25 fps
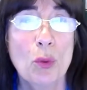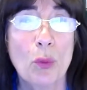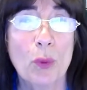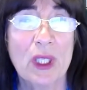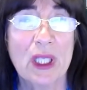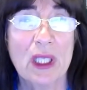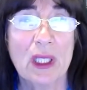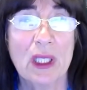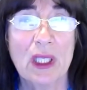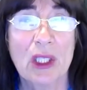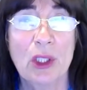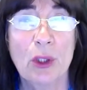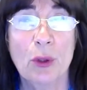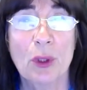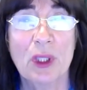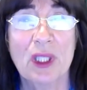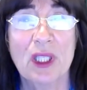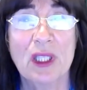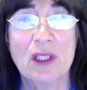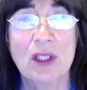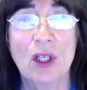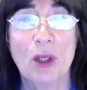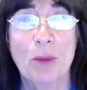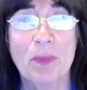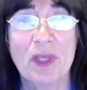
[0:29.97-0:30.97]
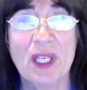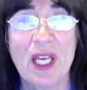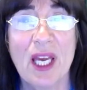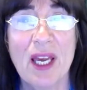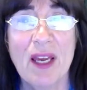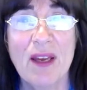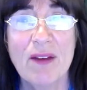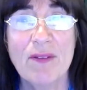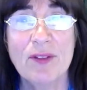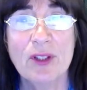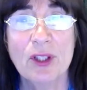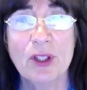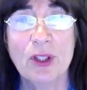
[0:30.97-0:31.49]
ridiculing their
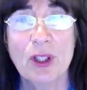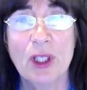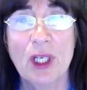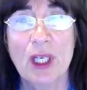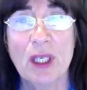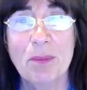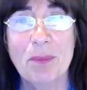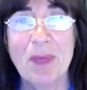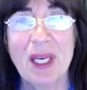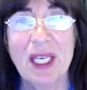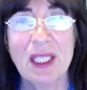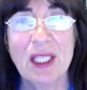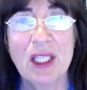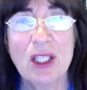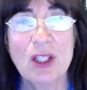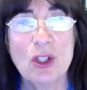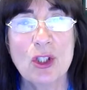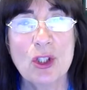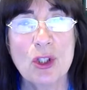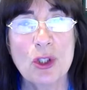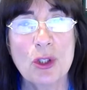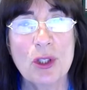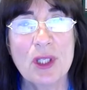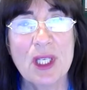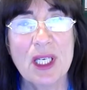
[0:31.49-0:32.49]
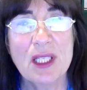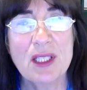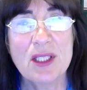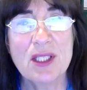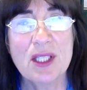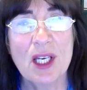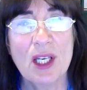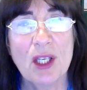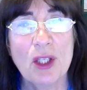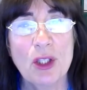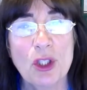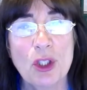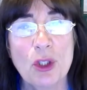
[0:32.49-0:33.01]
behavior, and making sure they
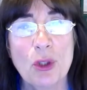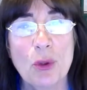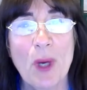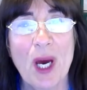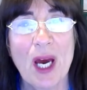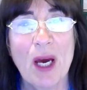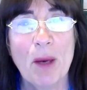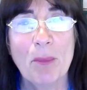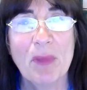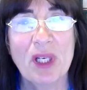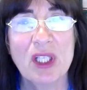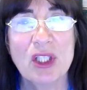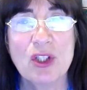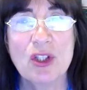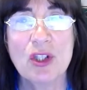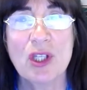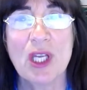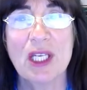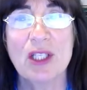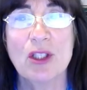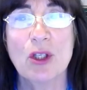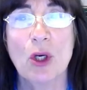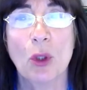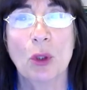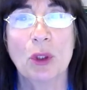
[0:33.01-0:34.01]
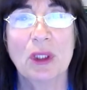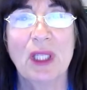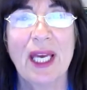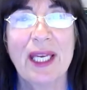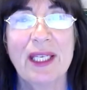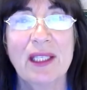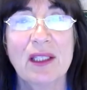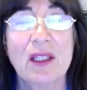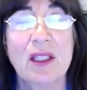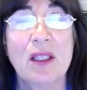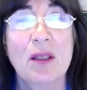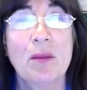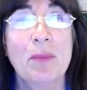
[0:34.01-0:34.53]
tell you how much they don't
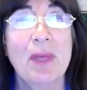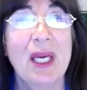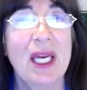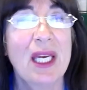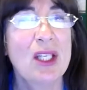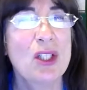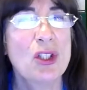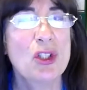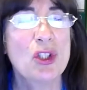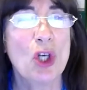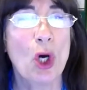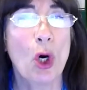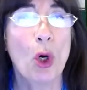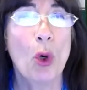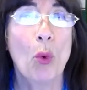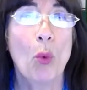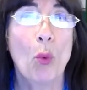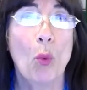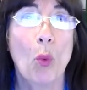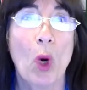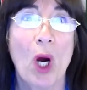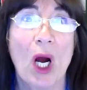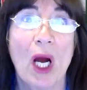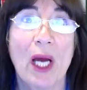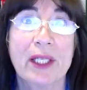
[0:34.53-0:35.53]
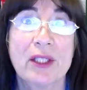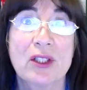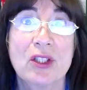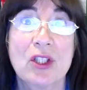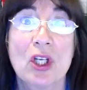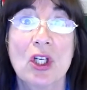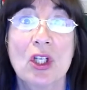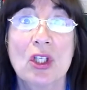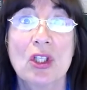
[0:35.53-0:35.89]
like them and don't want